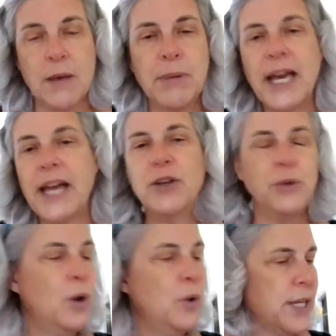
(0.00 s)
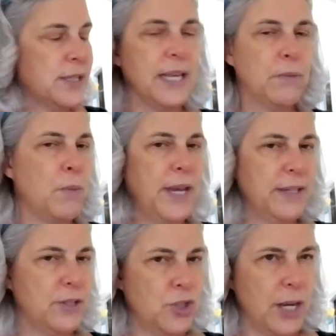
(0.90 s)
But then you'll notice, like when we get
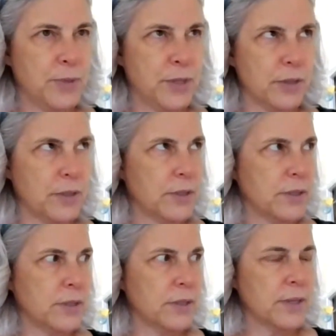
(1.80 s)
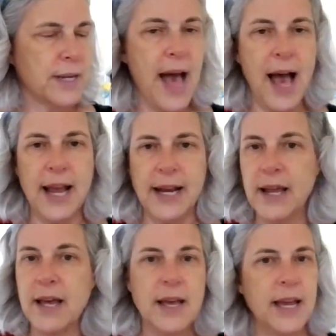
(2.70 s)
to chapter 9,
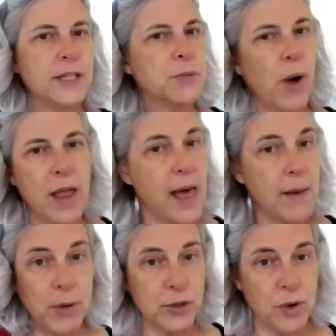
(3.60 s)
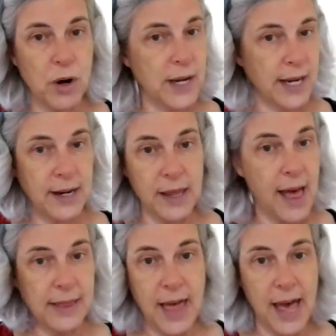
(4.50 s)
it's a lot more drawing and a
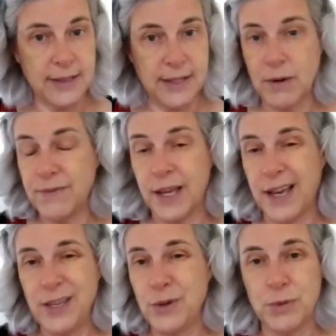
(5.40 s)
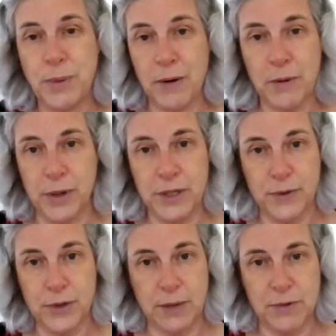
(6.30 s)
lot less. I don't even think I use PowerPoints
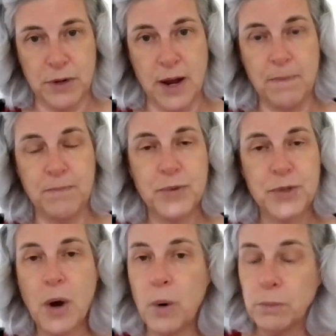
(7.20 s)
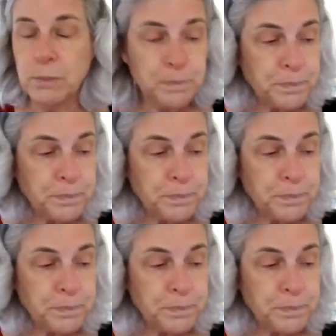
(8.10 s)
for chapter 9. So